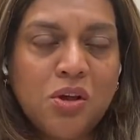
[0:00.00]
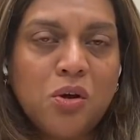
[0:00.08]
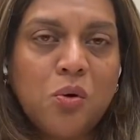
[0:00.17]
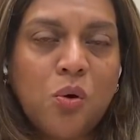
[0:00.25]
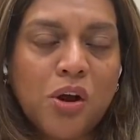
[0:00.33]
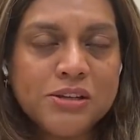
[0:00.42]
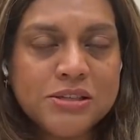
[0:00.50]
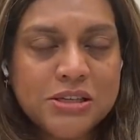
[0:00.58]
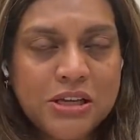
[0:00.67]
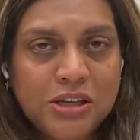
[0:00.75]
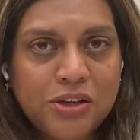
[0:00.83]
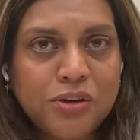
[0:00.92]
who are
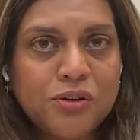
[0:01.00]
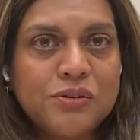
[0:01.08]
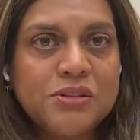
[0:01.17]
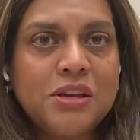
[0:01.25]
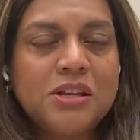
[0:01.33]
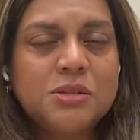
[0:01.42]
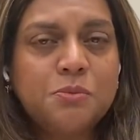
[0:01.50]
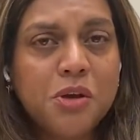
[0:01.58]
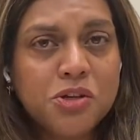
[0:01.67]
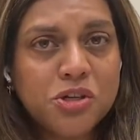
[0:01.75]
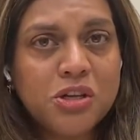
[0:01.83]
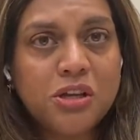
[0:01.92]
seniors and
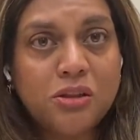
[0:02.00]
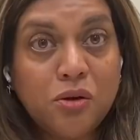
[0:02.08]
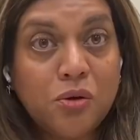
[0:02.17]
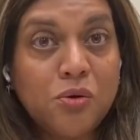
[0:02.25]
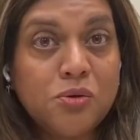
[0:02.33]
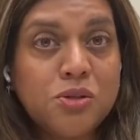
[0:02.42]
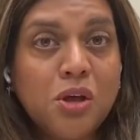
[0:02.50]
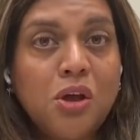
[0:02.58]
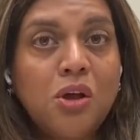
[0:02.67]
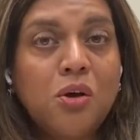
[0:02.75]
especially those